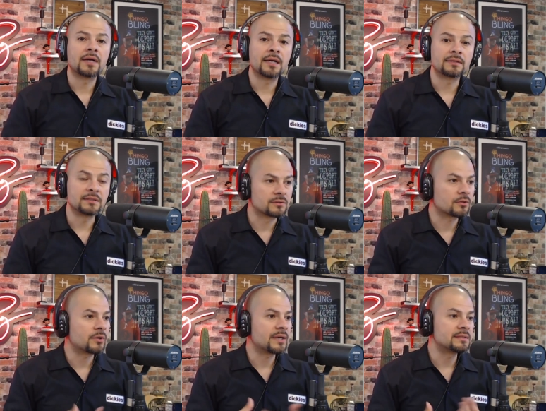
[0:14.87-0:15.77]
you got these
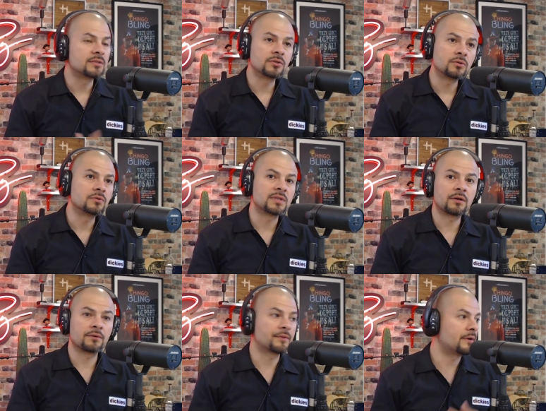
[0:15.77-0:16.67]
crazy dudes. I
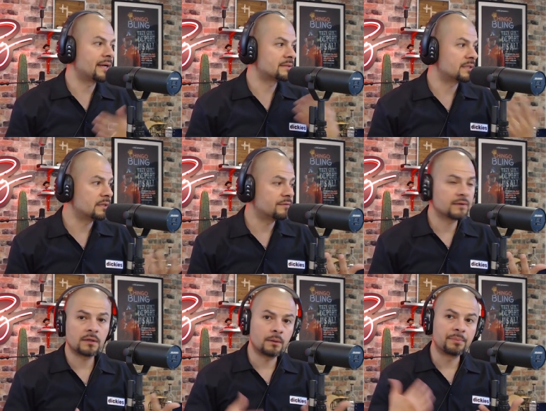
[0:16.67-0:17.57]
don't know if they're
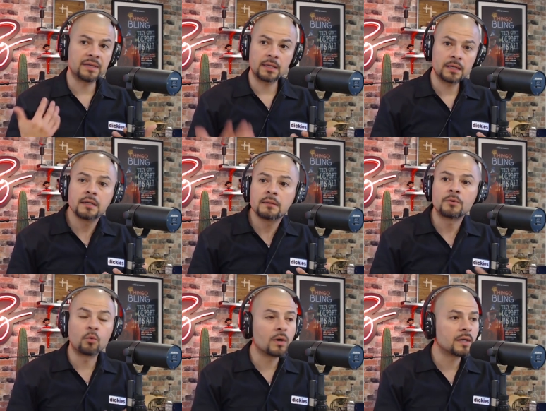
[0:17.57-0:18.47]
Antifa, or
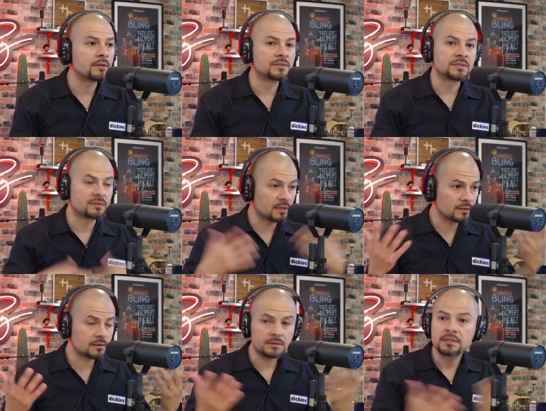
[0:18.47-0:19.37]
BLM, or what, or just
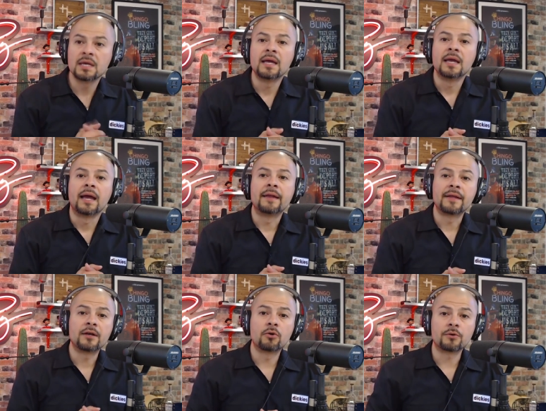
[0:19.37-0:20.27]
thugs, and
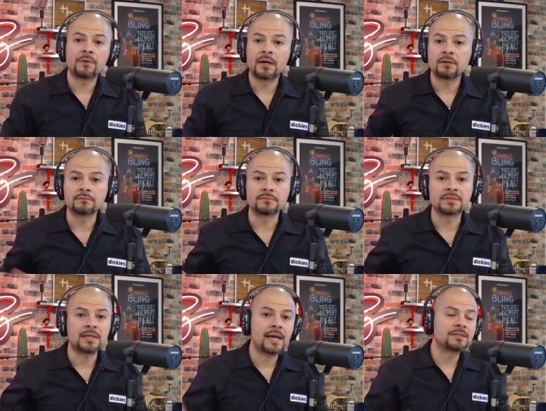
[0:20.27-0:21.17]
they going around
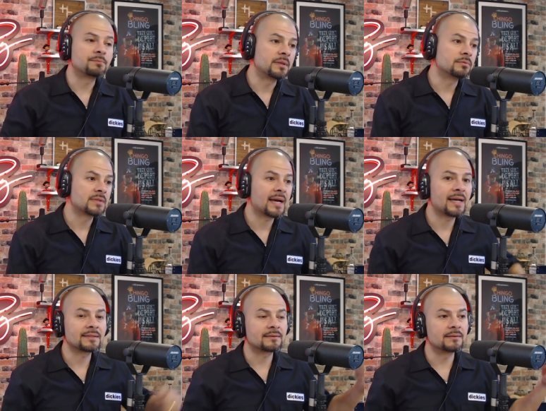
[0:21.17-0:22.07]
snatching people's
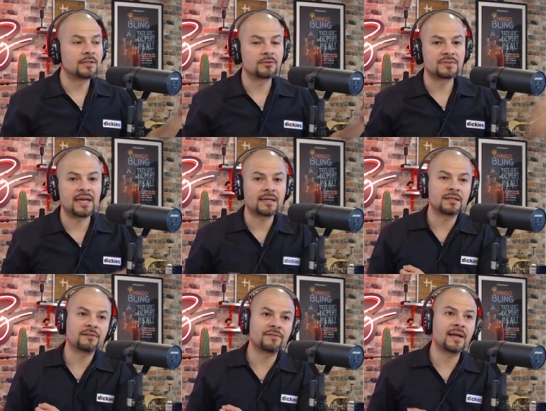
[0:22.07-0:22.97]
hats, you know,
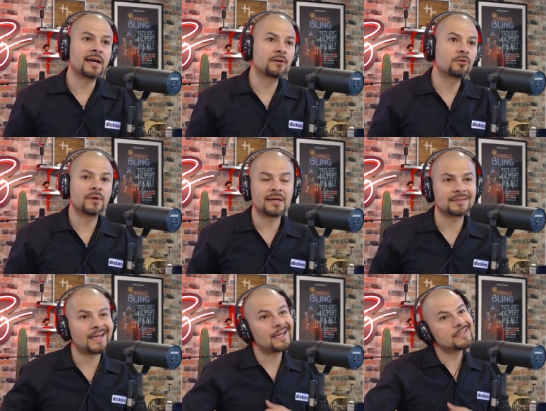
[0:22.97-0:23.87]
taking their flag away,
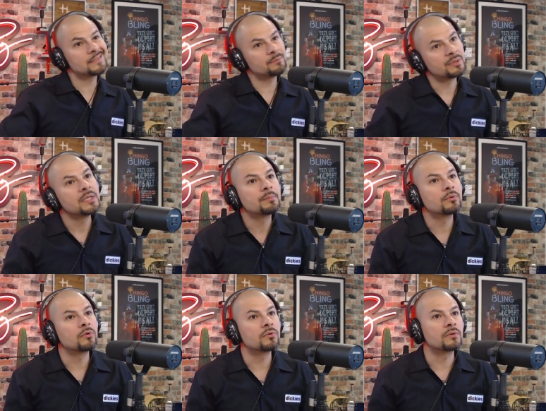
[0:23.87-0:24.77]
tasing
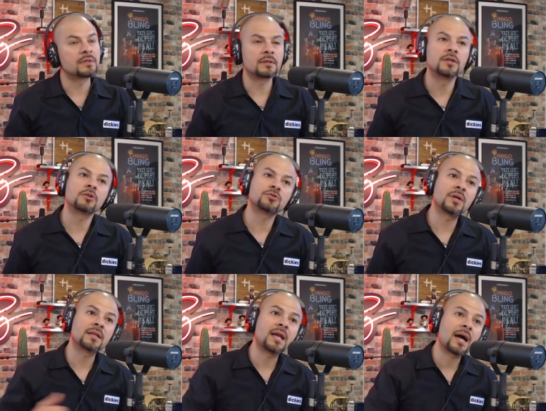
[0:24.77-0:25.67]
people, you know,
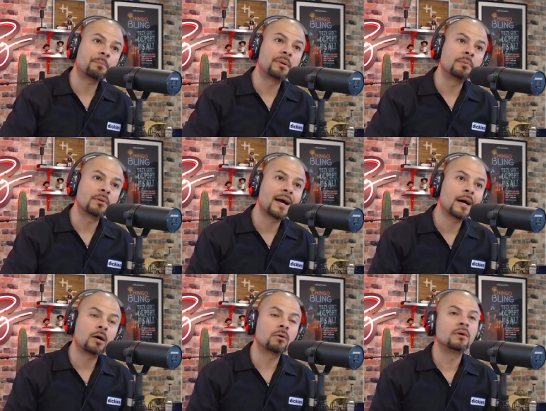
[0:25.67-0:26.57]
trying to knock people
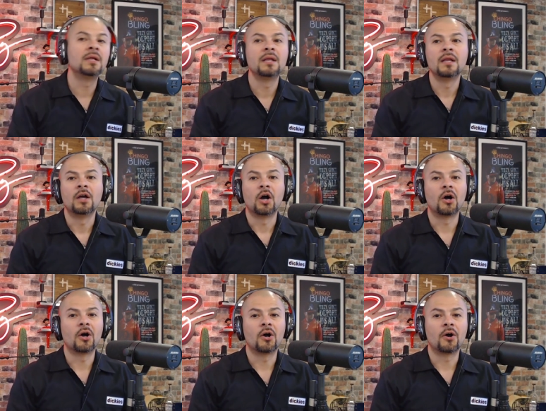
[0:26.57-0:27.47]
out,
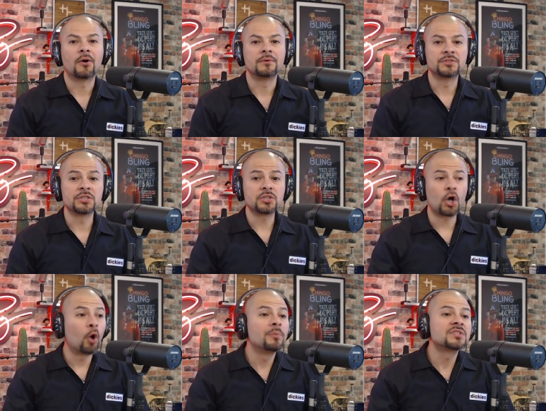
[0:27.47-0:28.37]
uh, just a
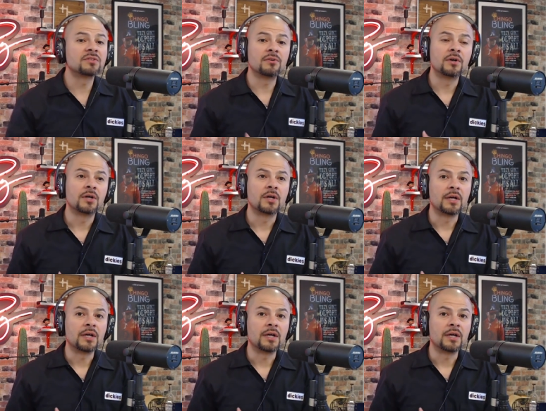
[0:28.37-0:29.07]
whole bunch of